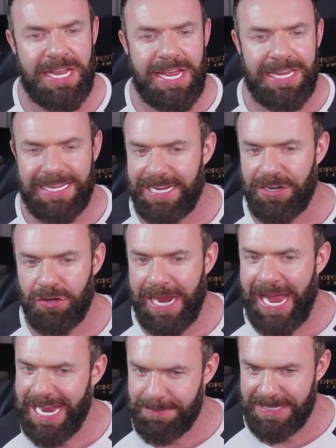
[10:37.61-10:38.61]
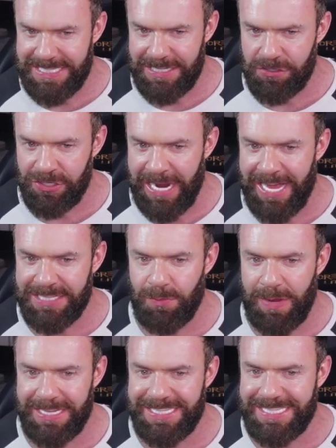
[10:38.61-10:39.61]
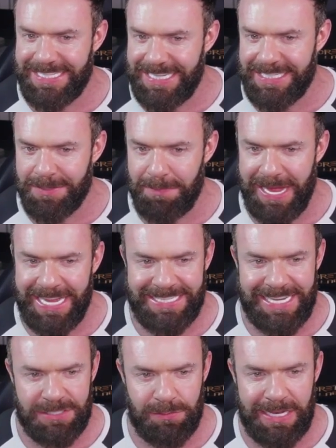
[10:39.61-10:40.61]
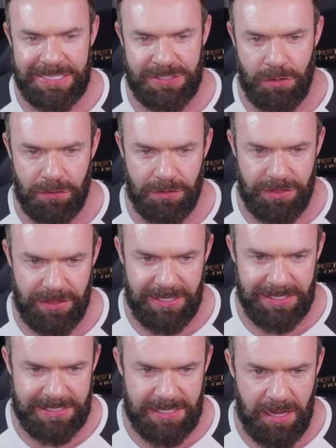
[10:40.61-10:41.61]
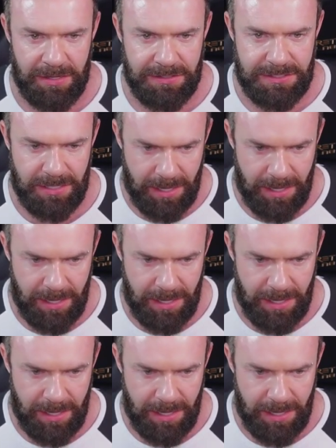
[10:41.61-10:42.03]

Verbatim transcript: gear and material as well as season pass as well as other things on top.